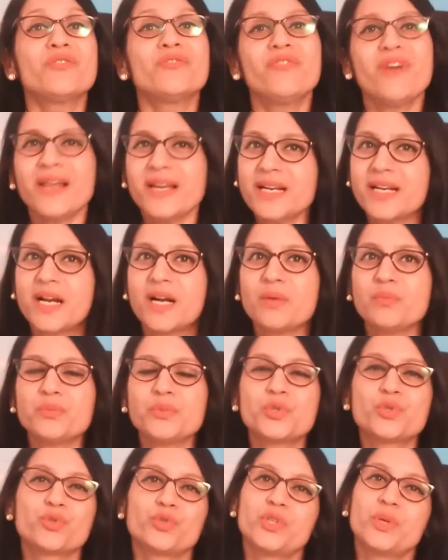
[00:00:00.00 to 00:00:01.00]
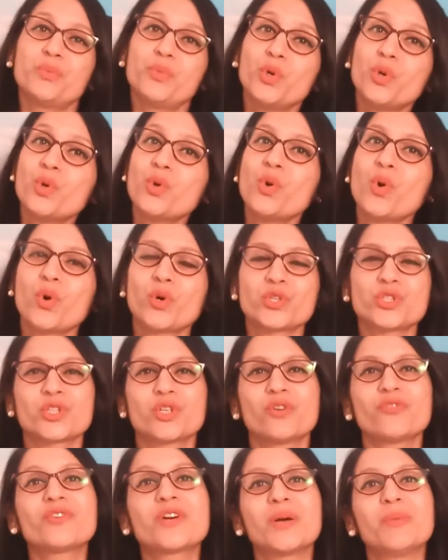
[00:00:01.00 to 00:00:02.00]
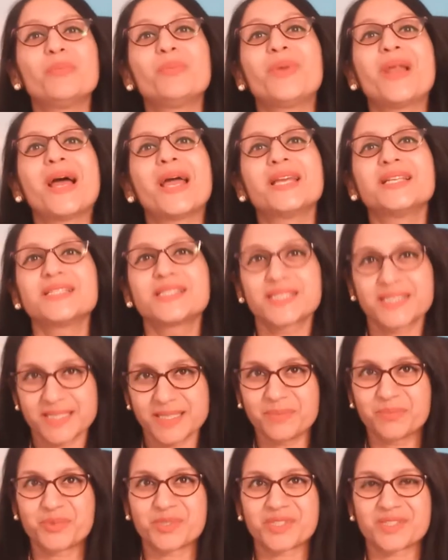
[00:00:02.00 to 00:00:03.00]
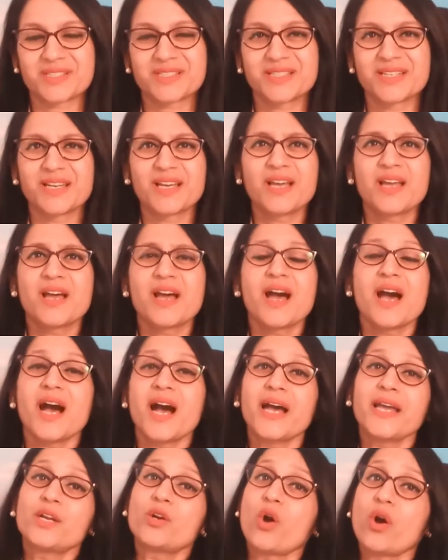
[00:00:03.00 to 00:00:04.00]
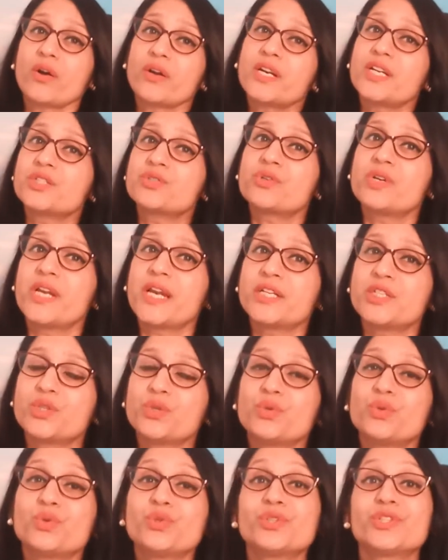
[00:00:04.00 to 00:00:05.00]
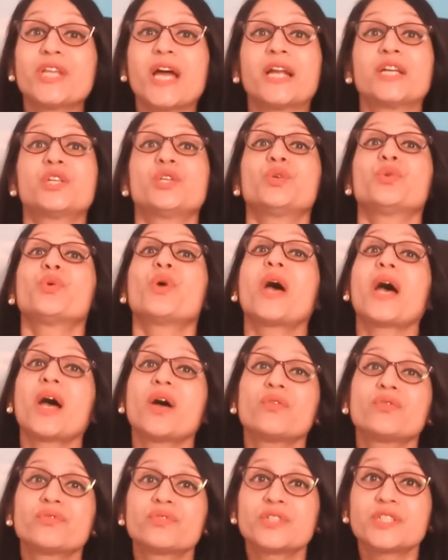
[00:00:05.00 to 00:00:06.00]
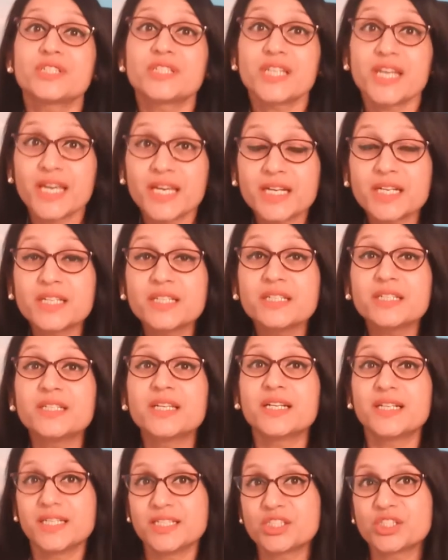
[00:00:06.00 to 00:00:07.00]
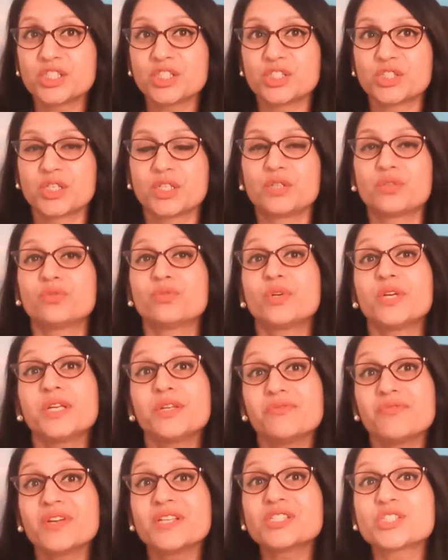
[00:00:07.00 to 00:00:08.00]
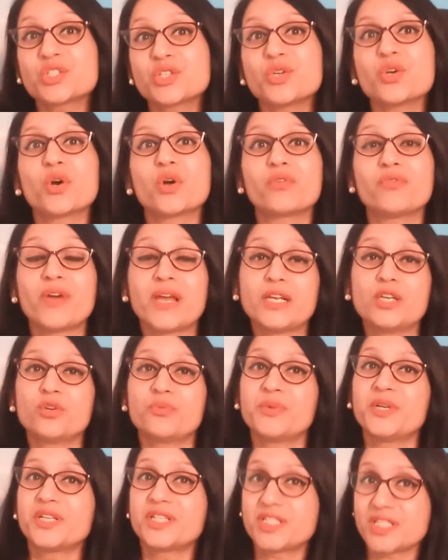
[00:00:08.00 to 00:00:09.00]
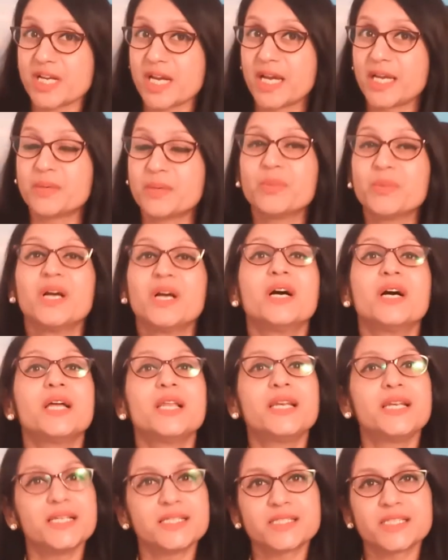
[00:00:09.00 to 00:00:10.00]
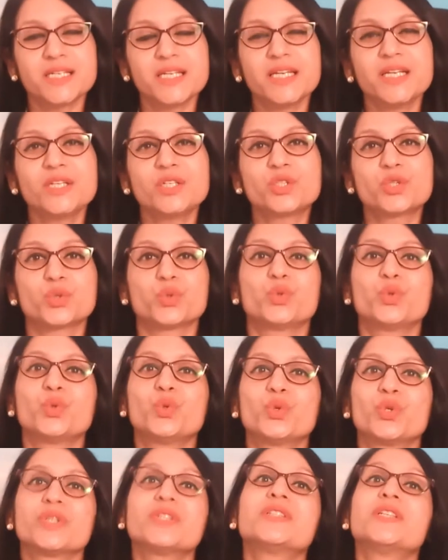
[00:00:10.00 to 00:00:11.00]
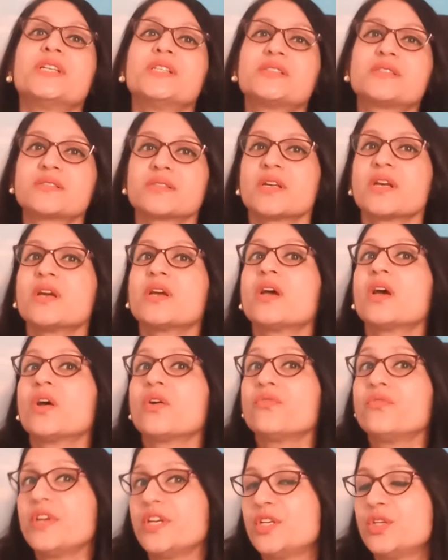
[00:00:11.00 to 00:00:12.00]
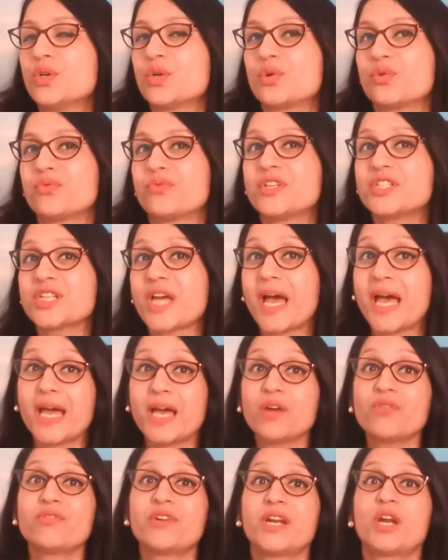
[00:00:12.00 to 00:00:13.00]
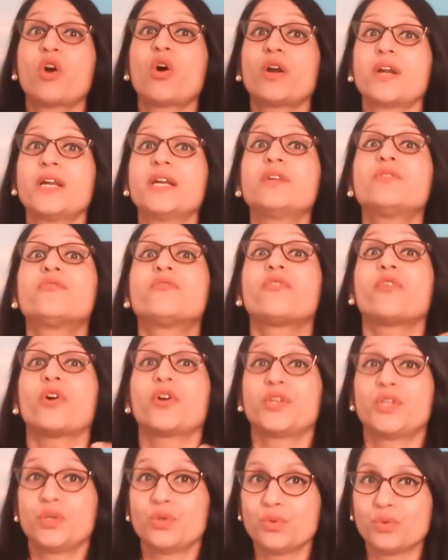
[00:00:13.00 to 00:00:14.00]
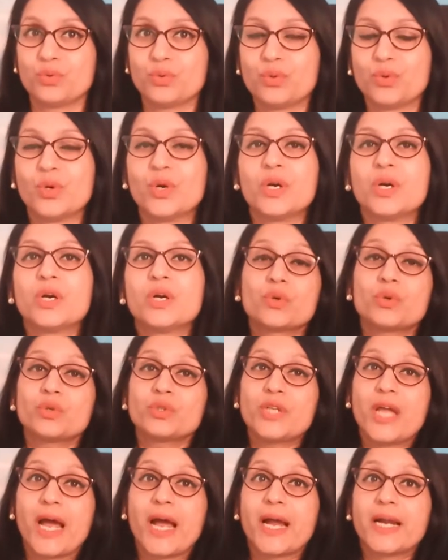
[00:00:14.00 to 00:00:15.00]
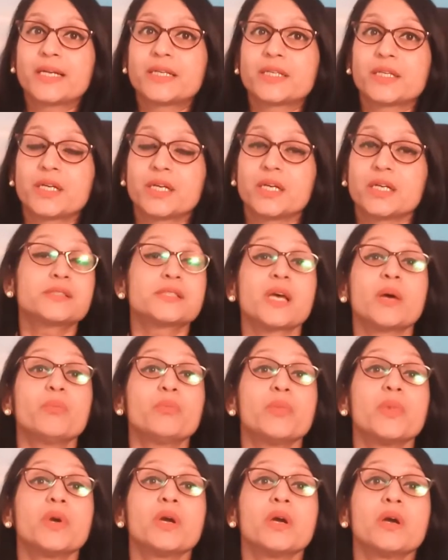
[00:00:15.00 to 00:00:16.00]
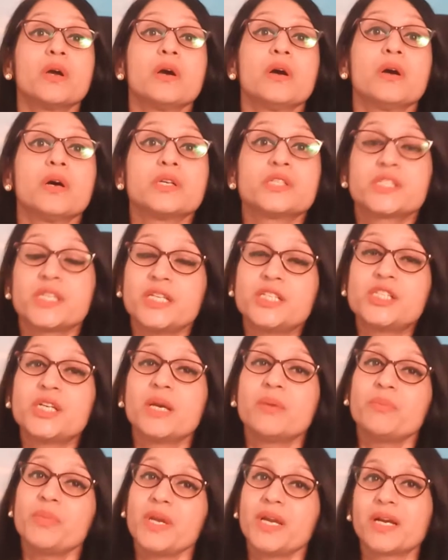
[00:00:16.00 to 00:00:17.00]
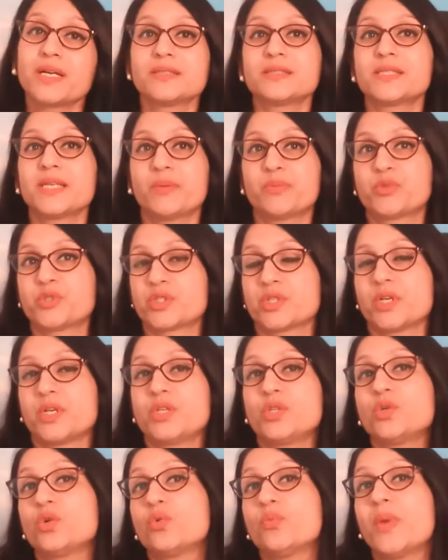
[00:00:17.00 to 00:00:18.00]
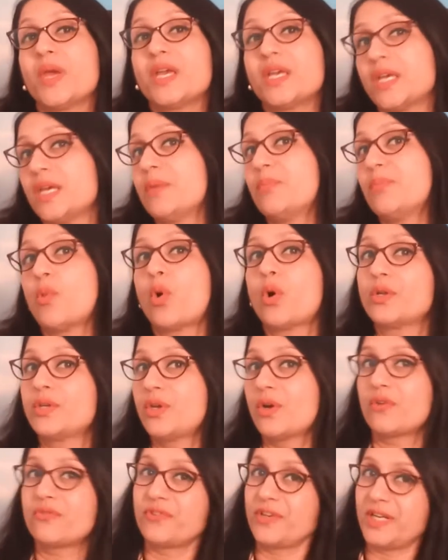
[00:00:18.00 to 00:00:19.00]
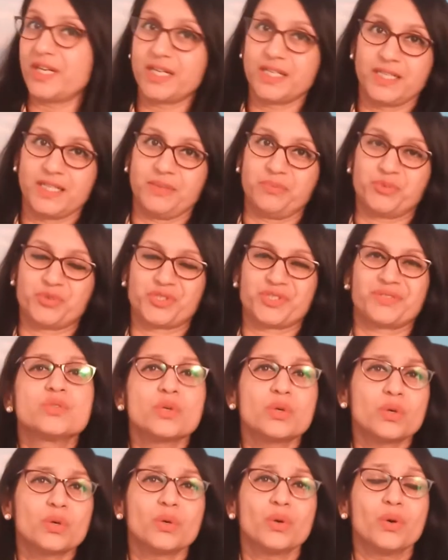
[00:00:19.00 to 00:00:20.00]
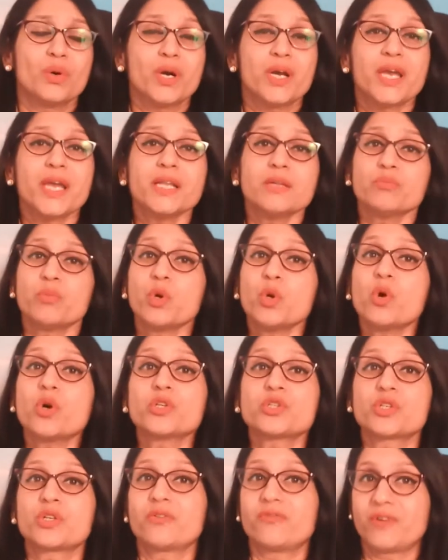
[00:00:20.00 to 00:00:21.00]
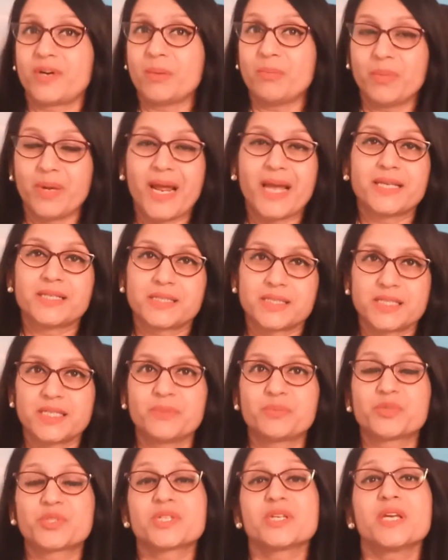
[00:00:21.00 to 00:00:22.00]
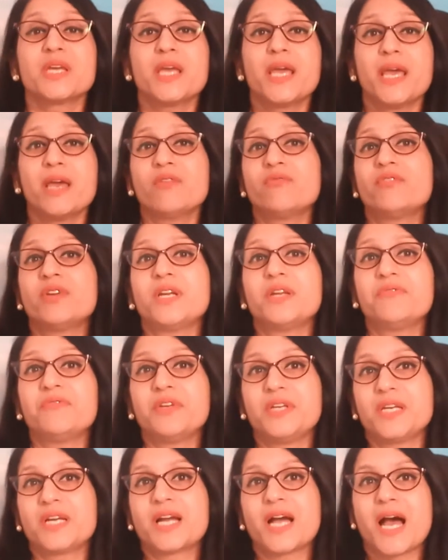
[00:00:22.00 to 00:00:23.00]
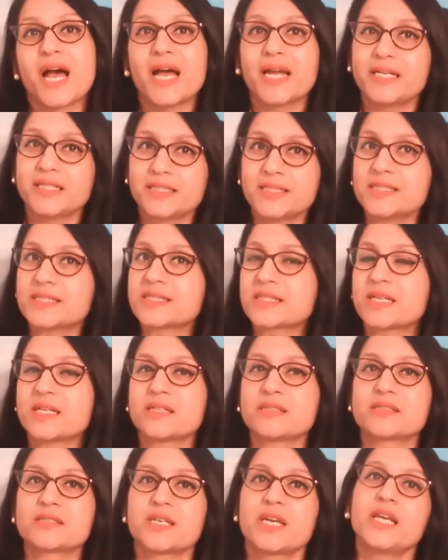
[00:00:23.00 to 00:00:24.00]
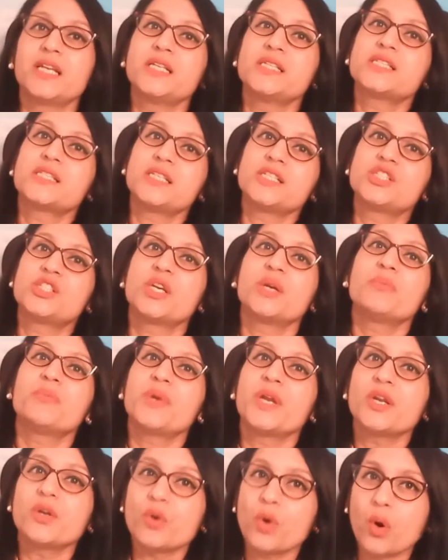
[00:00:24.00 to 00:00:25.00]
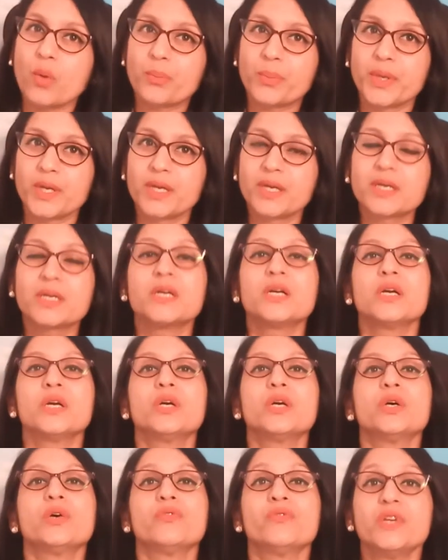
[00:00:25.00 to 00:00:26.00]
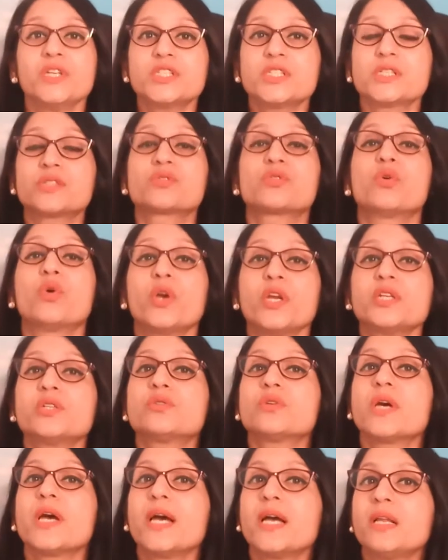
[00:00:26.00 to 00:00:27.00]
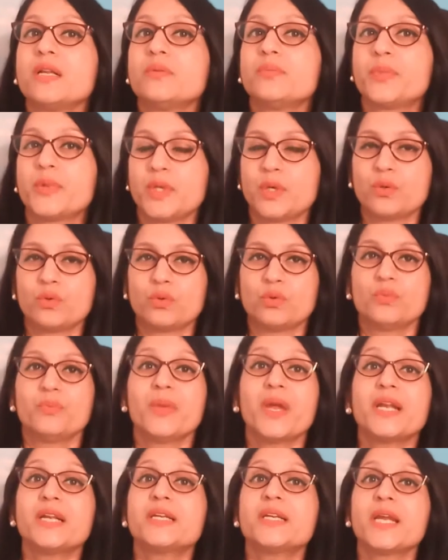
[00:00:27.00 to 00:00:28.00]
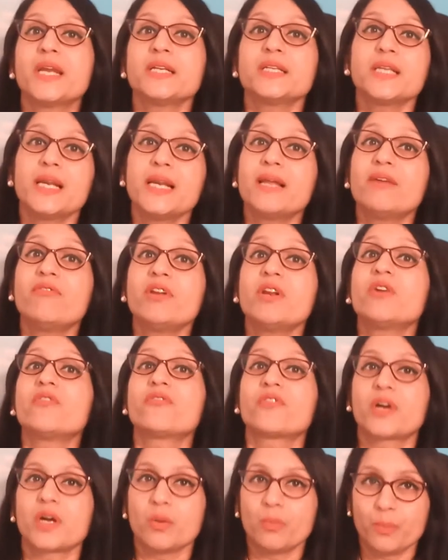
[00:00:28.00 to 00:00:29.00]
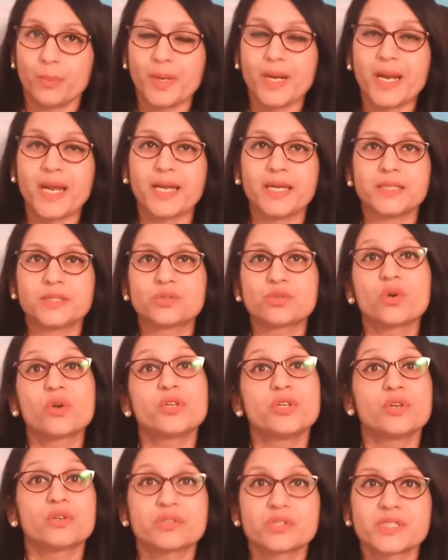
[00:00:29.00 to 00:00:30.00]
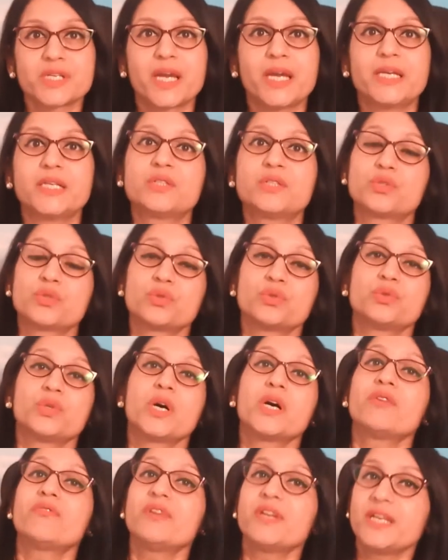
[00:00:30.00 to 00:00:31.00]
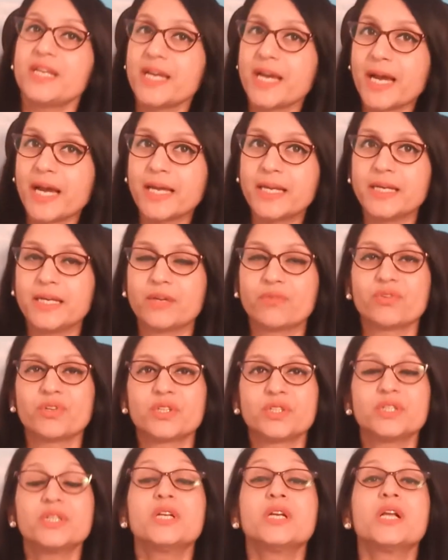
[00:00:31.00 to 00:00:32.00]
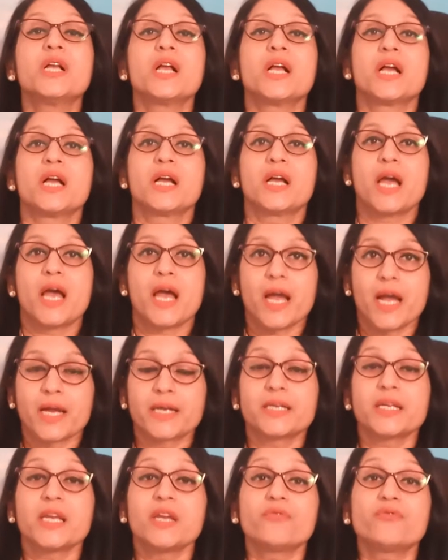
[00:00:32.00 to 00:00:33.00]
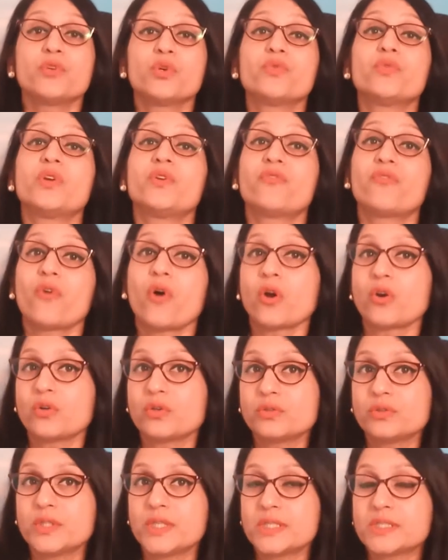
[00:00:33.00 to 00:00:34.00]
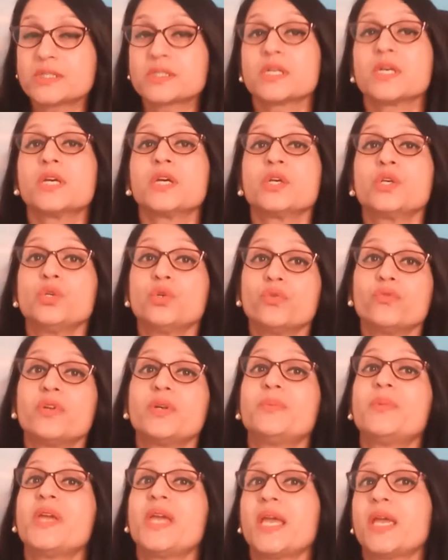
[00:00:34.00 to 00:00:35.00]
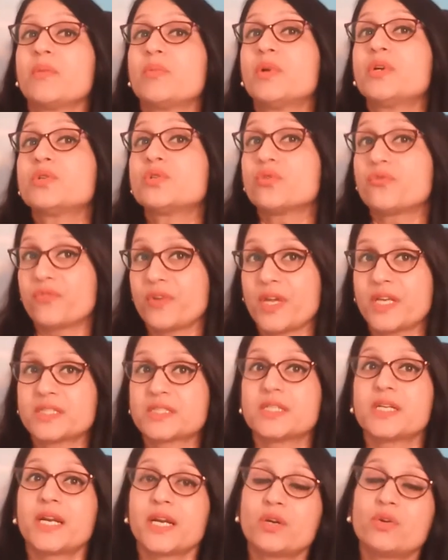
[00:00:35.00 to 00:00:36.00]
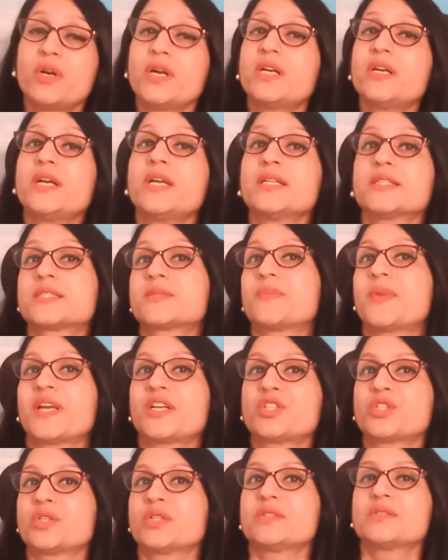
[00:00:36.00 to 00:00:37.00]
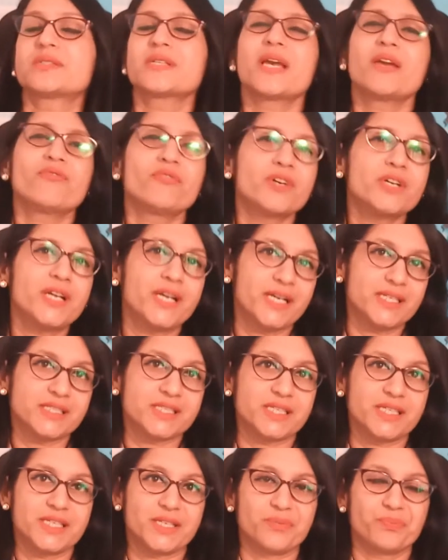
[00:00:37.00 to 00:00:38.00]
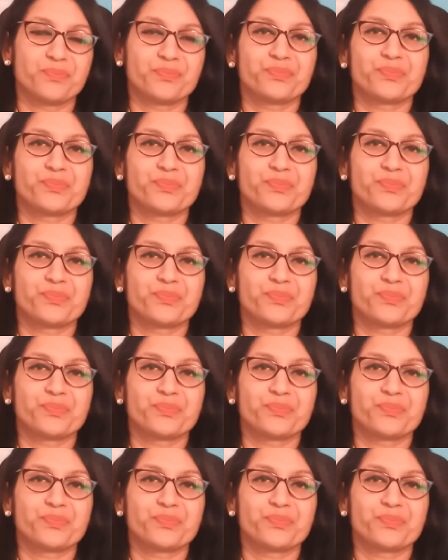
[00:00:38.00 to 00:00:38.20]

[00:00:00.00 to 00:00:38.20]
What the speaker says: Welcome to the blue ocean of compliance tips. I congratulate you that you have taken the decision to invest your valuable time listening to this video which I have recorded for you so that some CGMP concepts you may keep on your fingertips. So in blue ocean of compliance tips, every week I discussed any CGMP topic which is going to help you maintain the level of compliance on your site to a very high level. And if you will follow this, you will be able to face the regulatory inspections effortlessly.